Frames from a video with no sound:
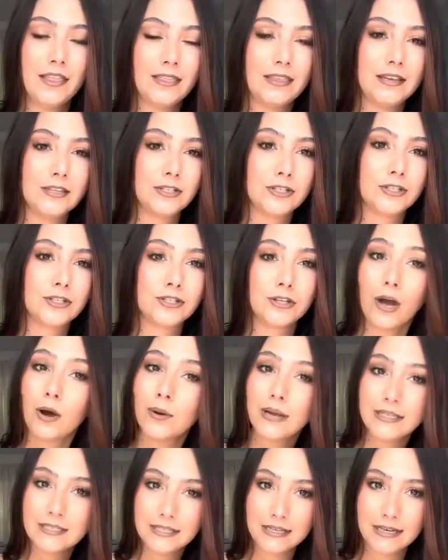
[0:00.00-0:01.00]
These are so
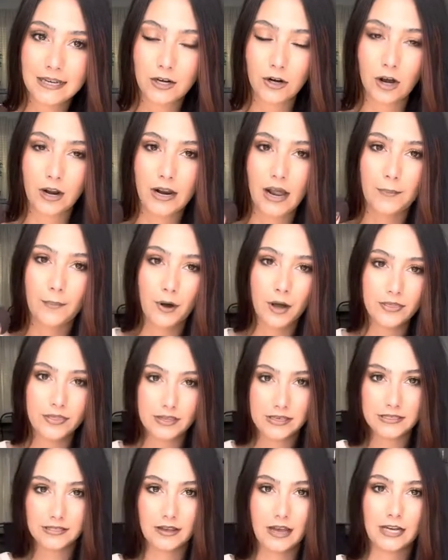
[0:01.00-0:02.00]
easy to get on. I bought
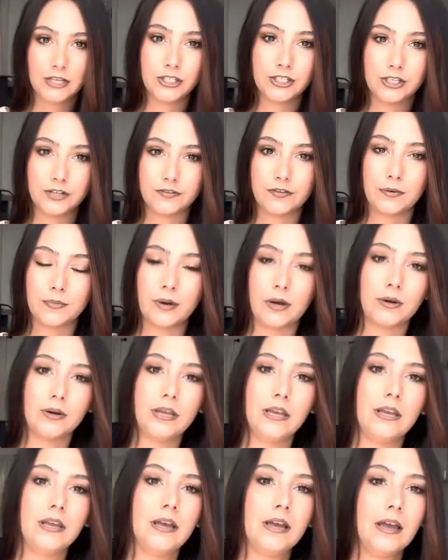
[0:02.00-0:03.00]
these last year for
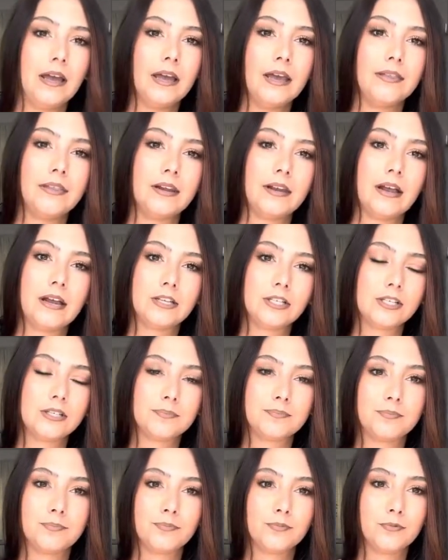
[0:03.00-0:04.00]
Bodie and then I just
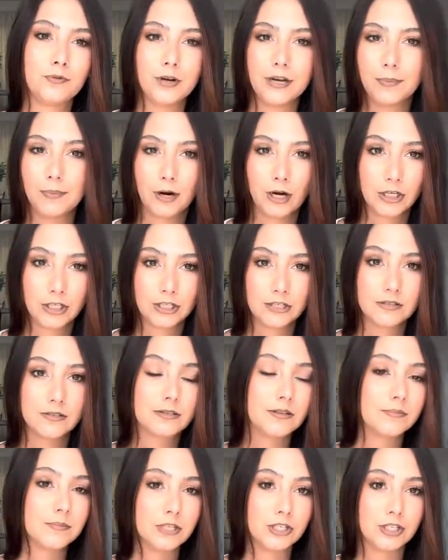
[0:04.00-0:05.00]
repurchased
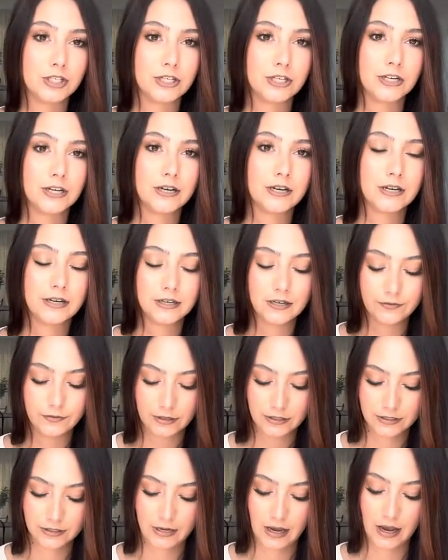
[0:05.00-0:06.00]
them this year in a
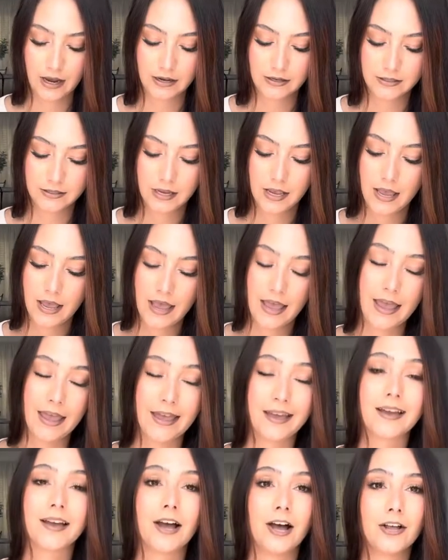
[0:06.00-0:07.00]
different size
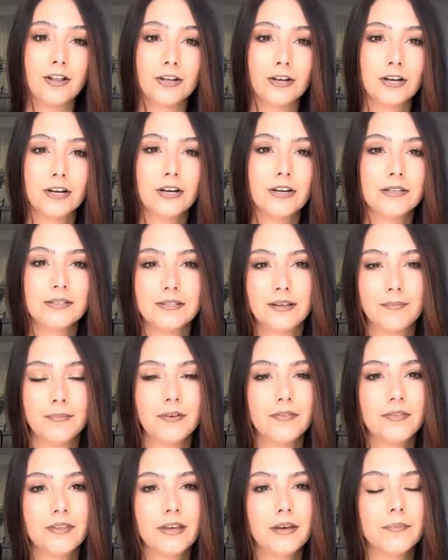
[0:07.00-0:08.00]
and color in some
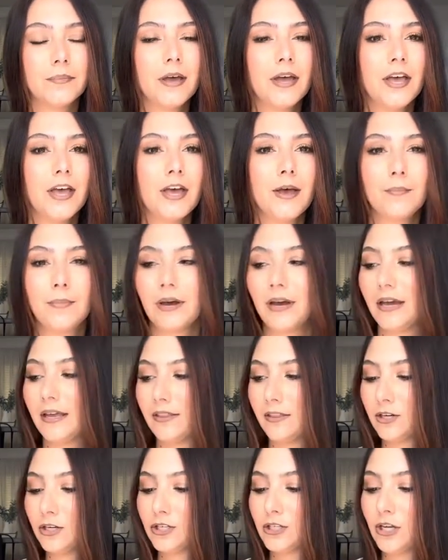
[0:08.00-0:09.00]
of them. But
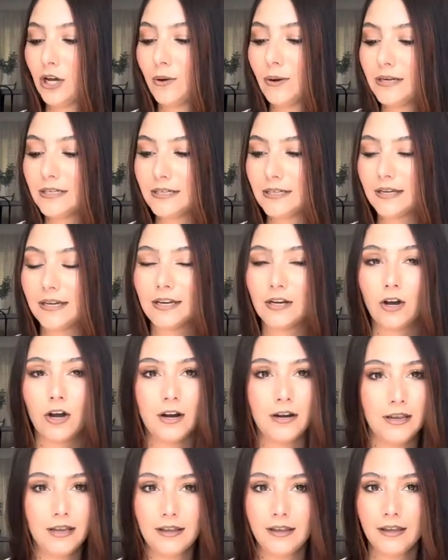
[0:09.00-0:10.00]
they're so easy to get
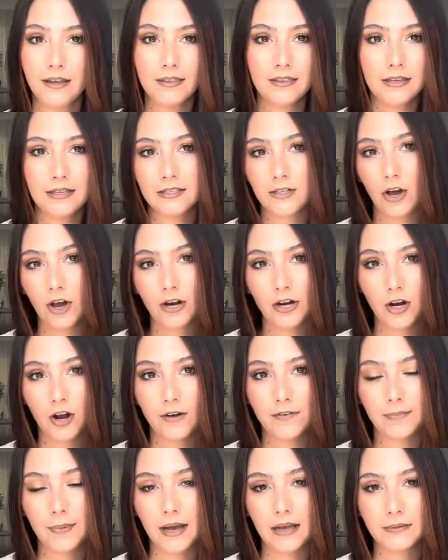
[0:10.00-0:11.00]
on. He can get these on and
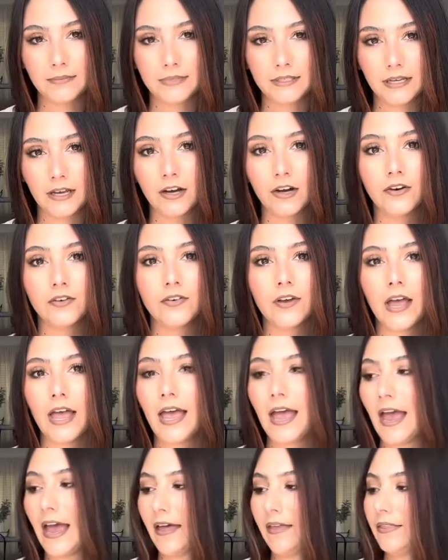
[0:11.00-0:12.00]
off by himself
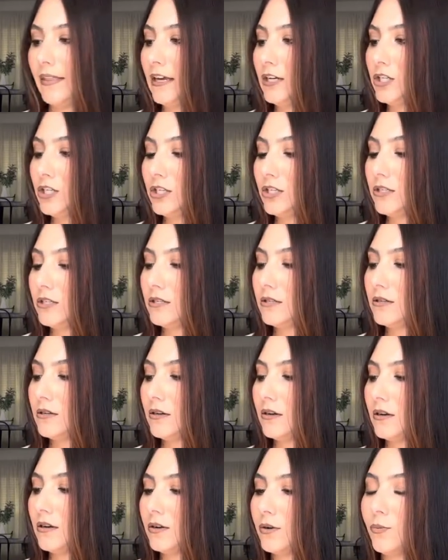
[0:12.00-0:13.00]
and they just
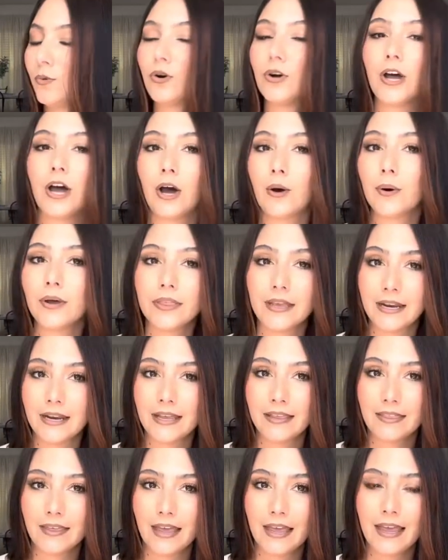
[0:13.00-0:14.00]
will go with
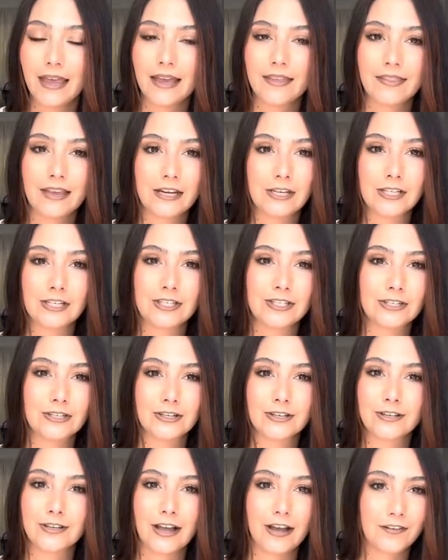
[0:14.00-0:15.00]
anything and they just
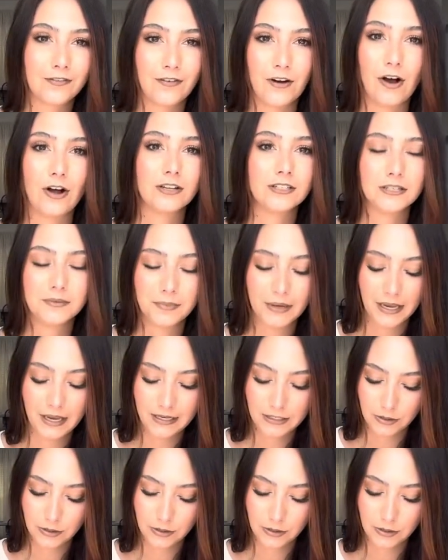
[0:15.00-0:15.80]
look like fall to me.